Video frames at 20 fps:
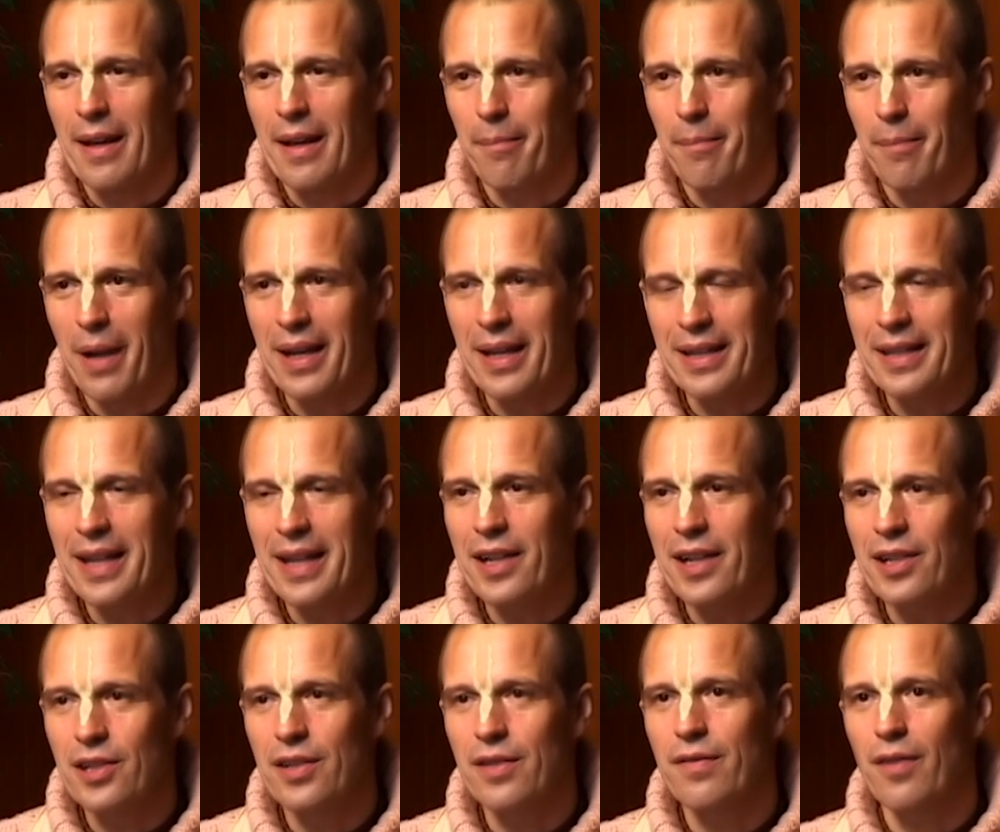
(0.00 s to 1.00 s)
My
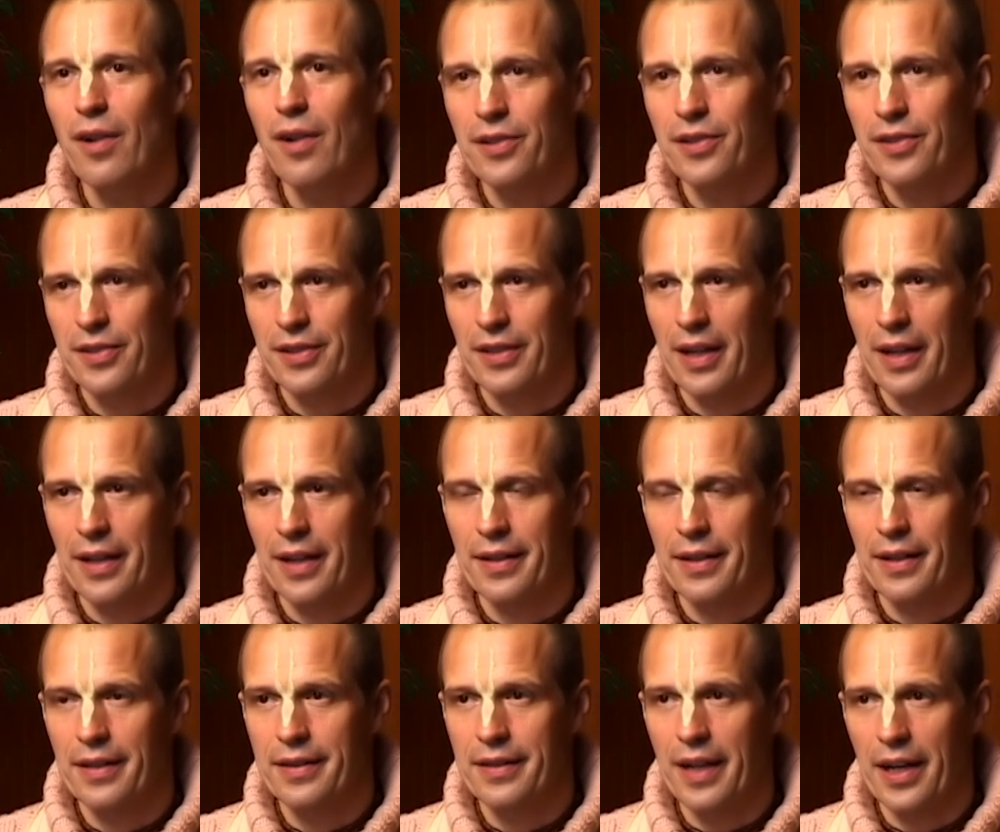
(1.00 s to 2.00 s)
intention was
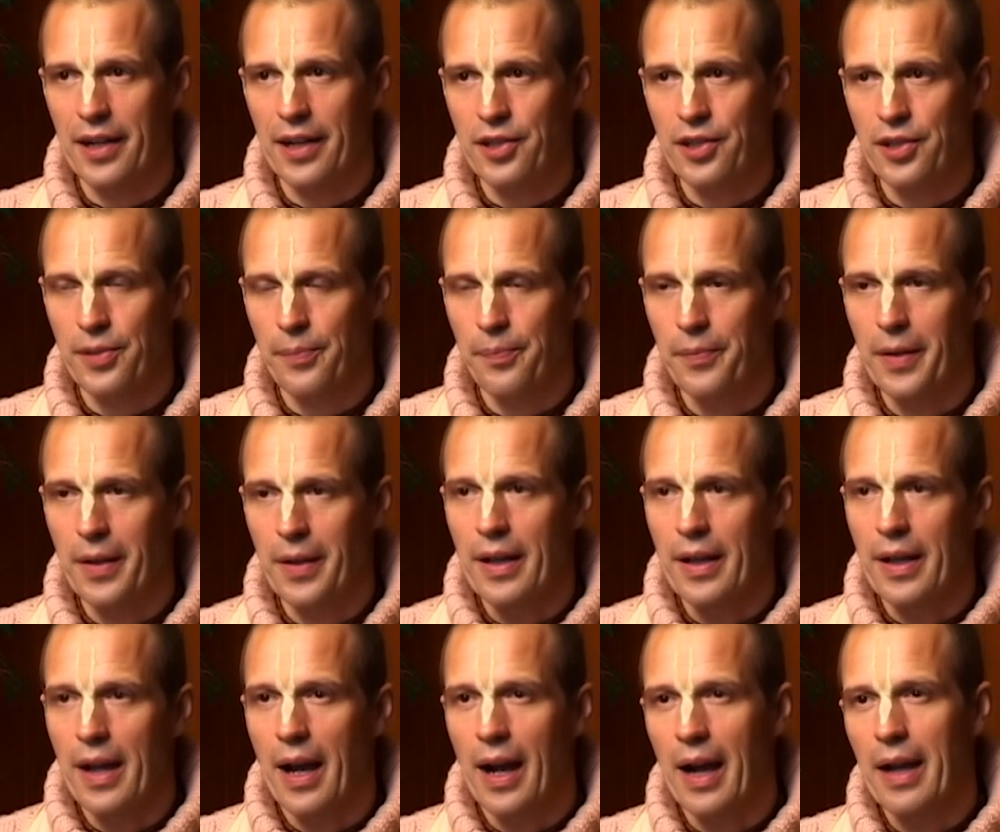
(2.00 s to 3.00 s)
such.
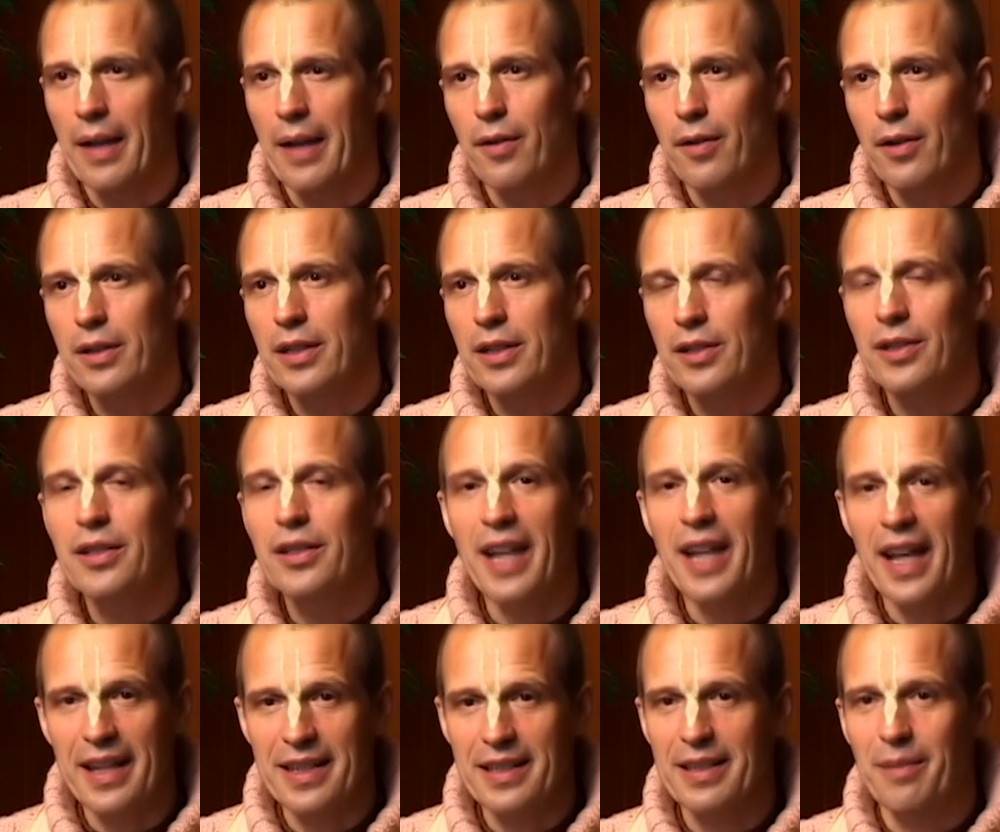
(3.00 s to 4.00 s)
I wanted to
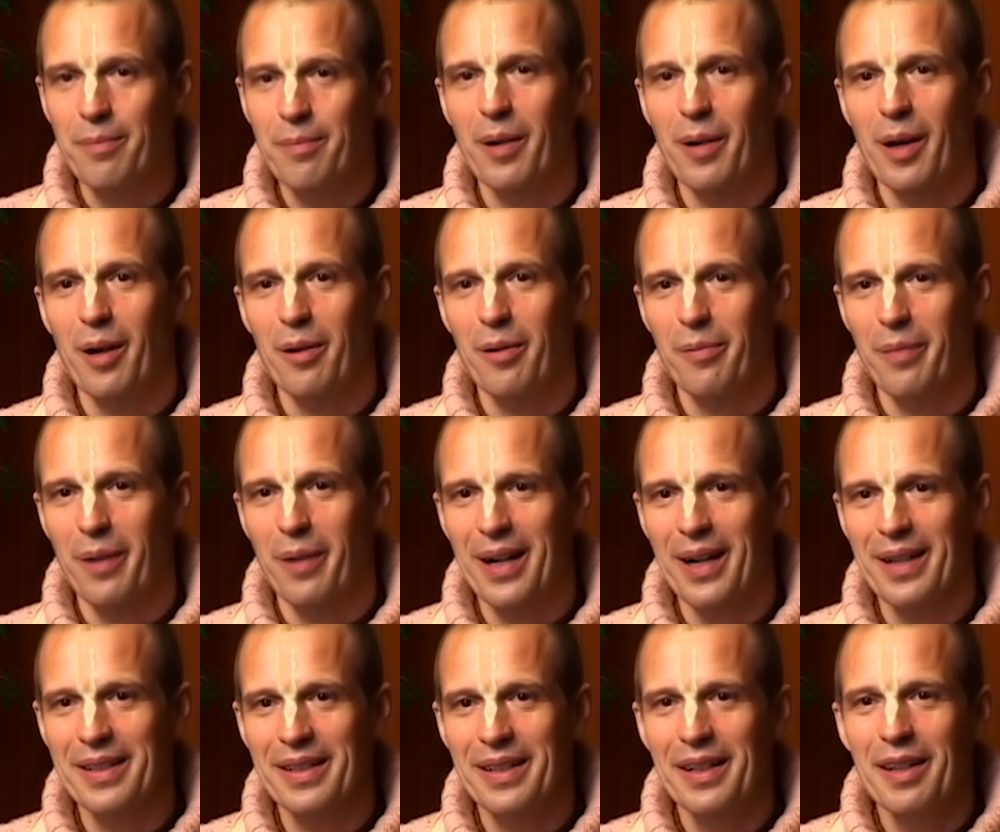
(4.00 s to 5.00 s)
test
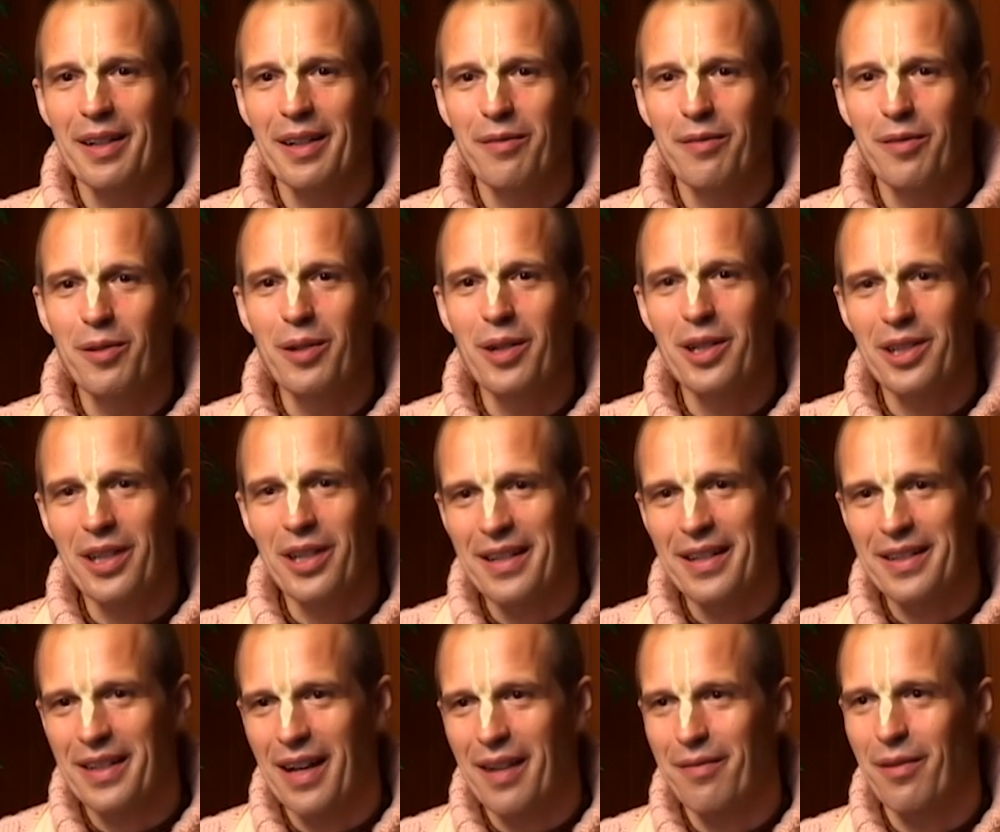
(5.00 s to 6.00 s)
Prabhupada, foolish
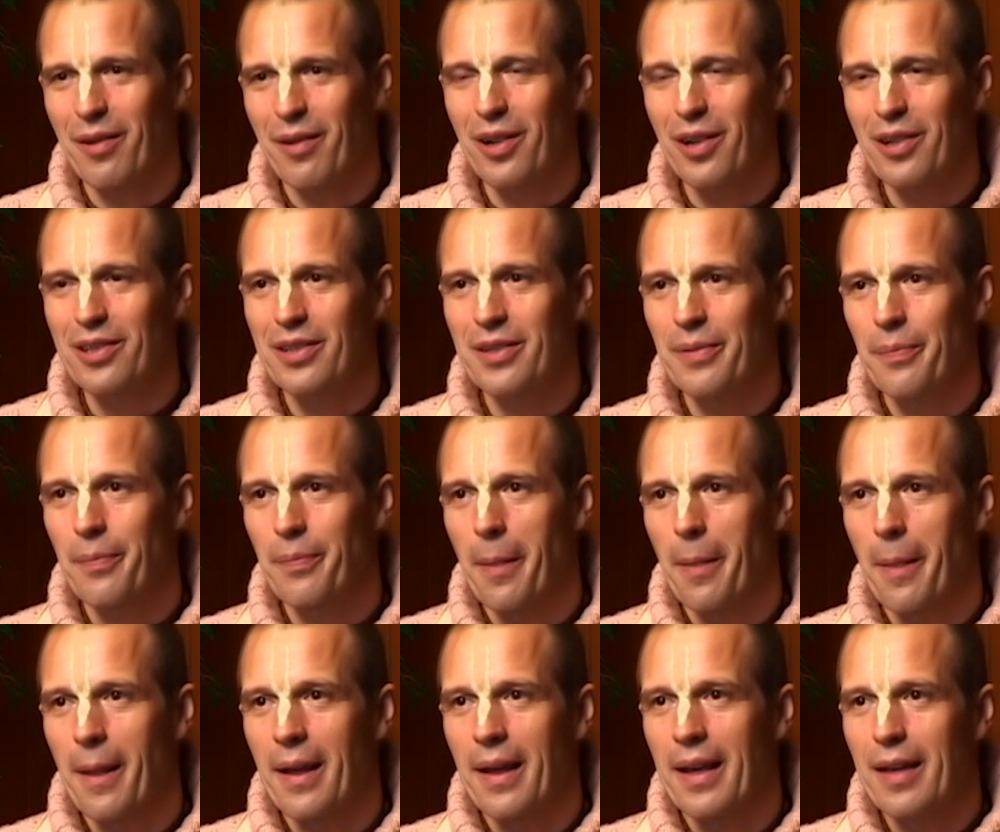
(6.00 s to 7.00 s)
as I was,
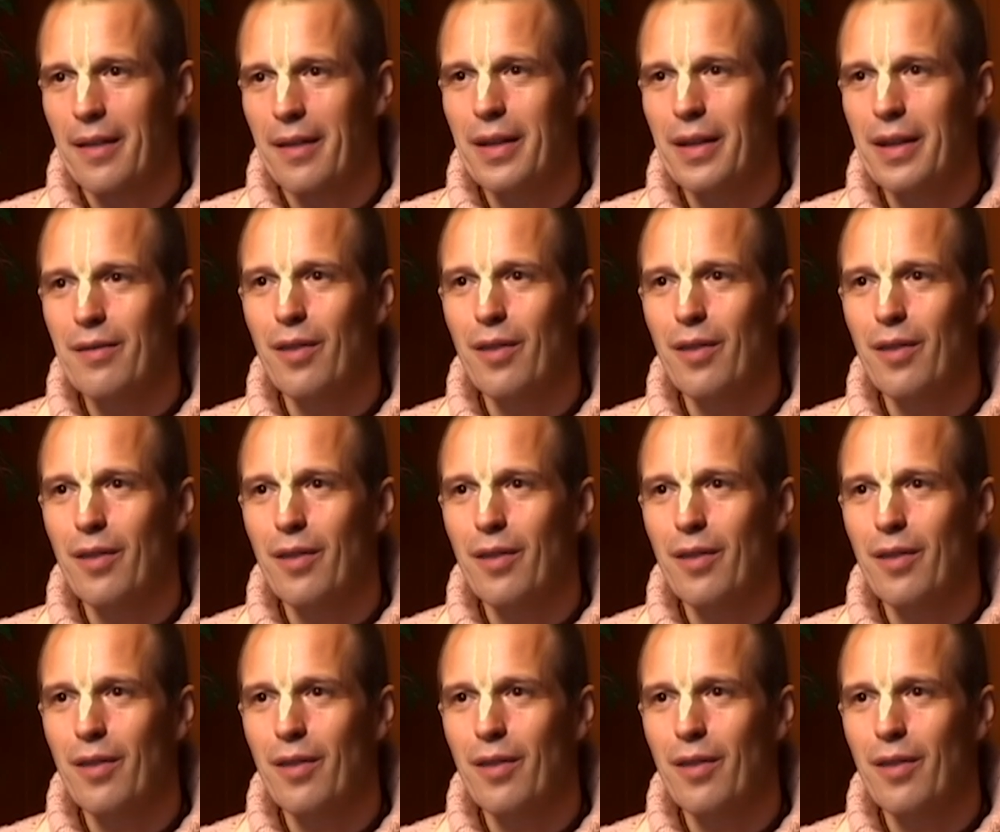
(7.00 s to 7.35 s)
if he